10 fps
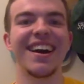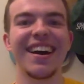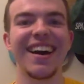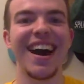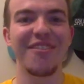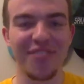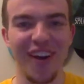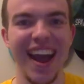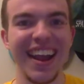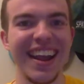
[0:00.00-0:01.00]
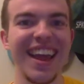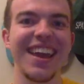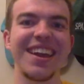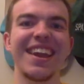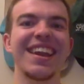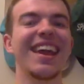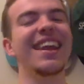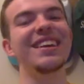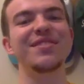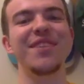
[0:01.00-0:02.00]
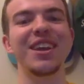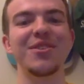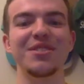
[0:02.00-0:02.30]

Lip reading: on Friday, and his video